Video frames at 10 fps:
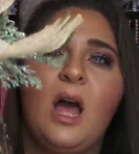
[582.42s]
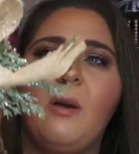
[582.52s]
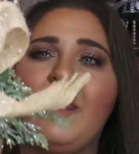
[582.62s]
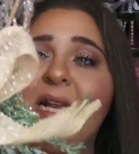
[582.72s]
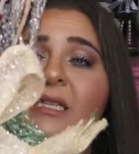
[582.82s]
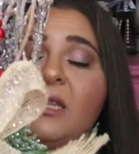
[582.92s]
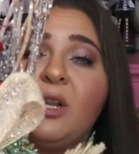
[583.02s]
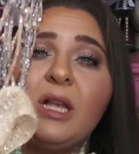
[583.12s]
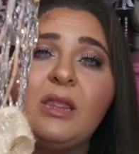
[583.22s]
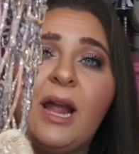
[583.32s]
And it's
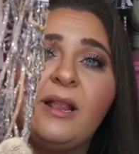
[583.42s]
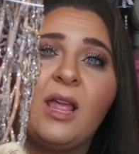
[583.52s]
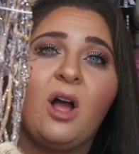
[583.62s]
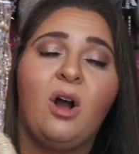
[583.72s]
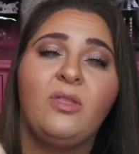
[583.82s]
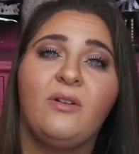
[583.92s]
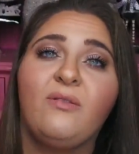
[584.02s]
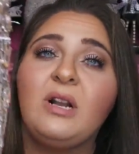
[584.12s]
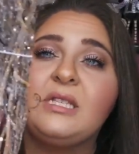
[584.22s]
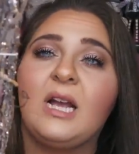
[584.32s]
literally like that on the
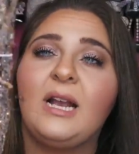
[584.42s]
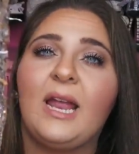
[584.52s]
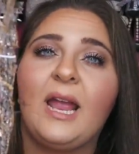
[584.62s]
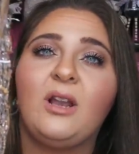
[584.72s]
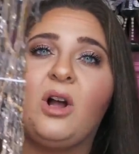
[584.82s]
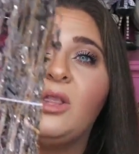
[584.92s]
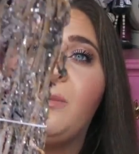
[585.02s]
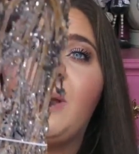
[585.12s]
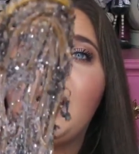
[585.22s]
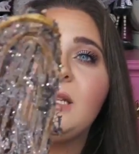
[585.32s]
front side and on
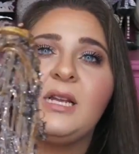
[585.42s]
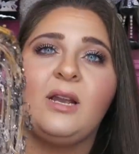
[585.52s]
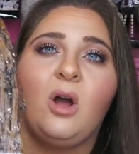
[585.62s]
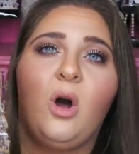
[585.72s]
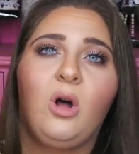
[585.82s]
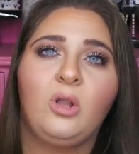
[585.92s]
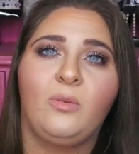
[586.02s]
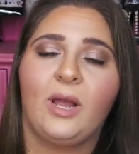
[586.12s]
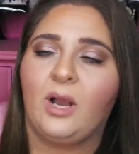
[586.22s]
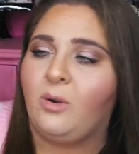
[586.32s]
the back side all the
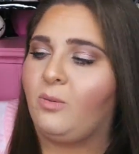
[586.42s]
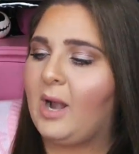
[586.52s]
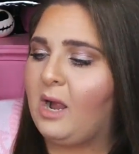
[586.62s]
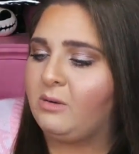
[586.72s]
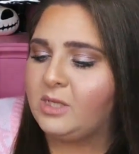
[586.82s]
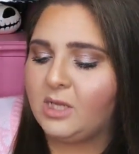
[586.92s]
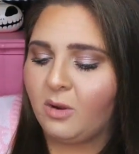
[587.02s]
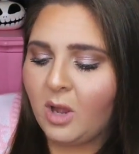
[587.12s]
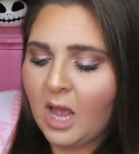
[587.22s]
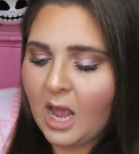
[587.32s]
way around.
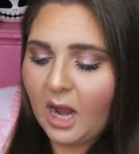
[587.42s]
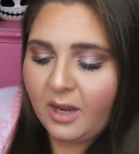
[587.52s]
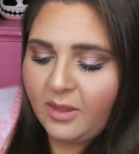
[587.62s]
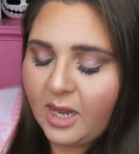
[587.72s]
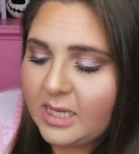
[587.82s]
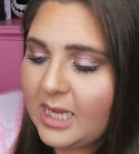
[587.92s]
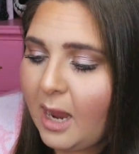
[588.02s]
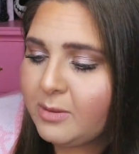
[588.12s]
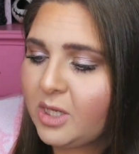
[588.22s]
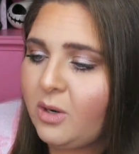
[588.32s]
So I think it's
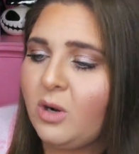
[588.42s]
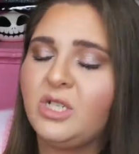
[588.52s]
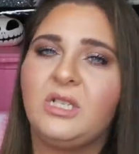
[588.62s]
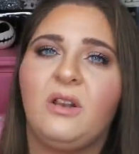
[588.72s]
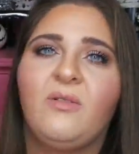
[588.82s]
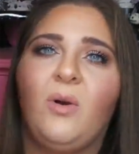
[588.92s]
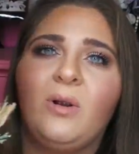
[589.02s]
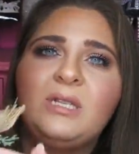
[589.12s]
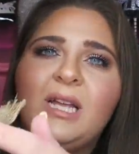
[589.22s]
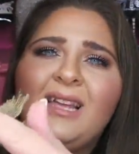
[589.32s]
absolutely gorgeous. And of
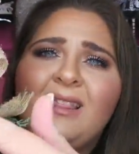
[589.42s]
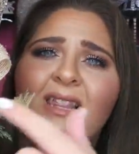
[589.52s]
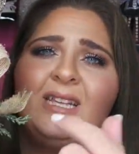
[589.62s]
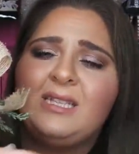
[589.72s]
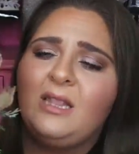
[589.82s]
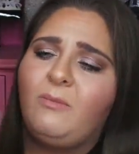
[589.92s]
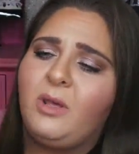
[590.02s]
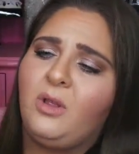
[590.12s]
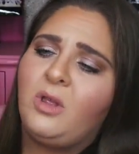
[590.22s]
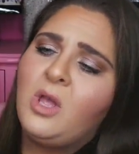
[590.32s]
course, like this in the
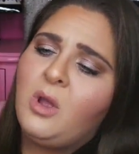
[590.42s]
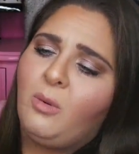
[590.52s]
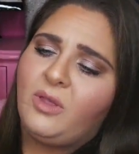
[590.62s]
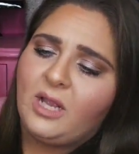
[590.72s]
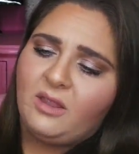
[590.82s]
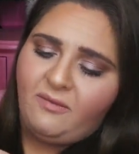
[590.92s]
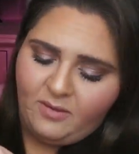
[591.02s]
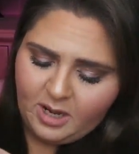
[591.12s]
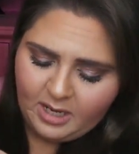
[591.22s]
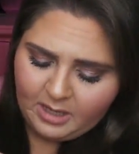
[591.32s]
middle with like the
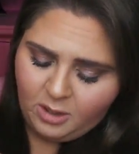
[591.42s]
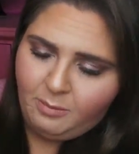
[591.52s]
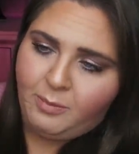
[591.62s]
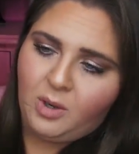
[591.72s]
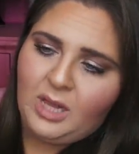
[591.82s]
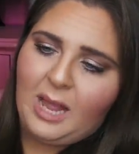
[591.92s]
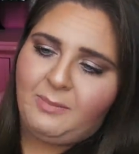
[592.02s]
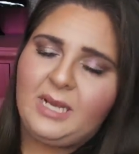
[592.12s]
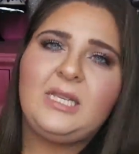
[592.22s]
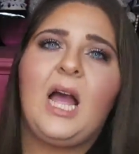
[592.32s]
fun, like little
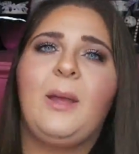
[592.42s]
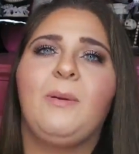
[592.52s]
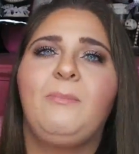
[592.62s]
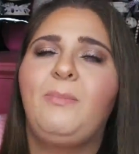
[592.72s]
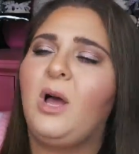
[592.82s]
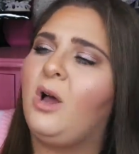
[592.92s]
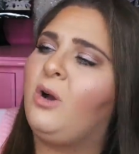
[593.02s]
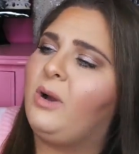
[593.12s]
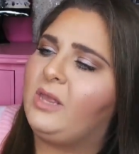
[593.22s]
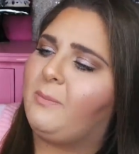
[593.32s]
burlappy type
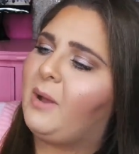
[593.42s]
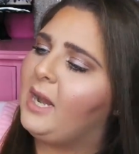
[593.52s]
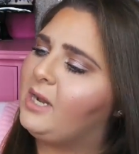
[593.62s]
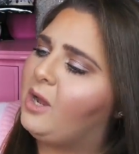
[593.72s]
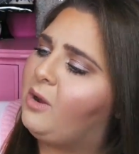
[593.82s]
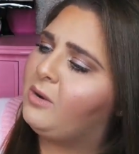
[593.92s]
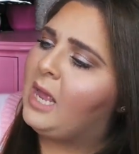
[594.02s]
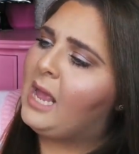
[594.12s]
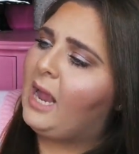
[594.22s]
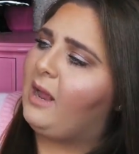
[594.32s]
bow and the pine
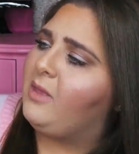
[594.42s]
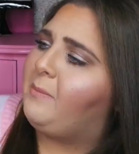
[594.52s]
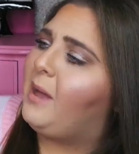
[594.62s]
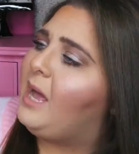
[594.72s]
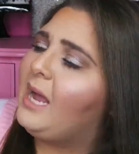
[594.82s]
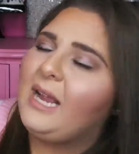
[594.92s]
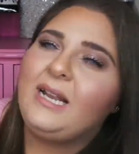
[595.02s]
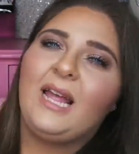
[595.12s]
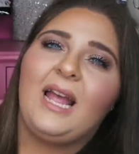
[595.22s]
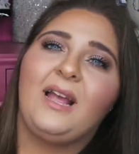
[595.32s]
cone and the
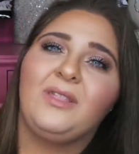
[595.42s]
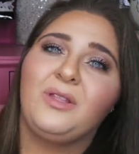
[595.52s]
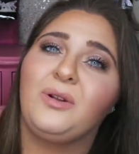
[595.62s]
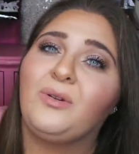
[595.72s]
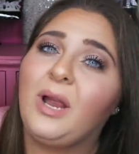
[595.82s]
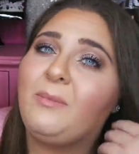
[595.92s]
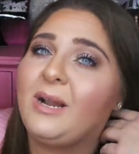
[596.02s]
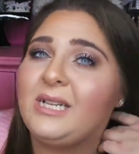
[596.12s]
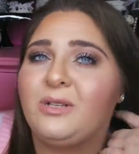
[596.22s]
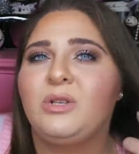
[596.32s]
pine and the little
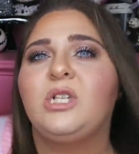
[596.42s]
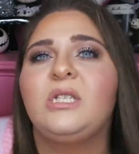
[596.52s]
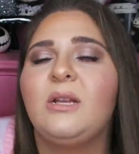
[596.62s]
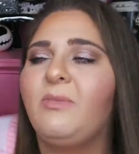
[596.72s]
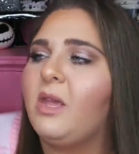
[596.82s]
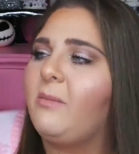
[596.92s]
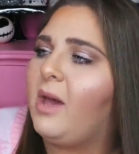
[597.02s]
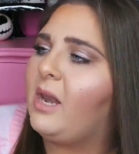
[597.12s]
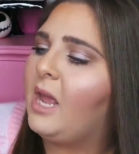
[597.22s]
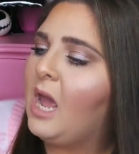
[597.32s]
cranberries. There was just something
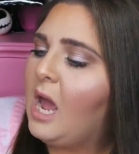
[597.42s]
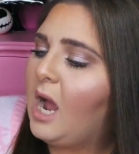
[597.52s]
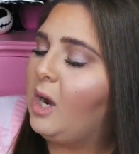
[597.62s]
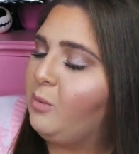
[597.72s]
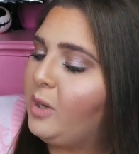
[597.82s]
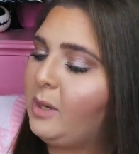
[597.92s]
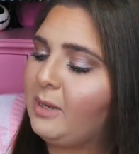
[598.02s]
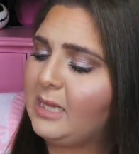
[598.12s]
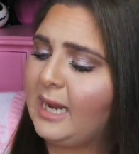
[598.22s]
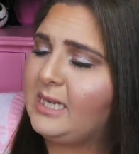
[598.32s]
about it I really,
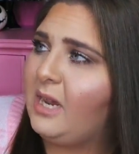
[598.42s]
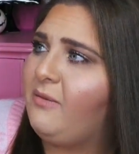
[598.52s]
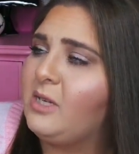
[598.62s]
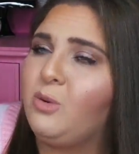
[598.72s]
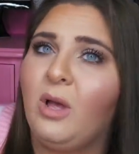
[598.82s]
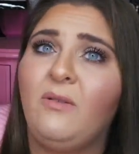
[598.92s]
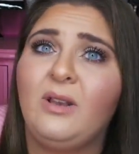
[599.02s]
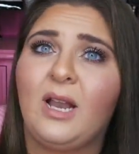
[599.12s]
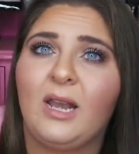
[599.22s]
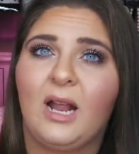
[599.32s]
really liked. And for
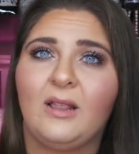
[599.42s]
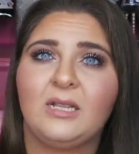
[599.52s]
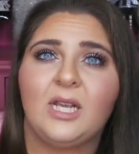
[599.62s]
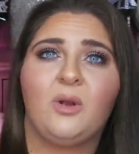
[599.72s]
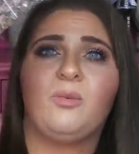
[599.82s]
$12.99, that's like a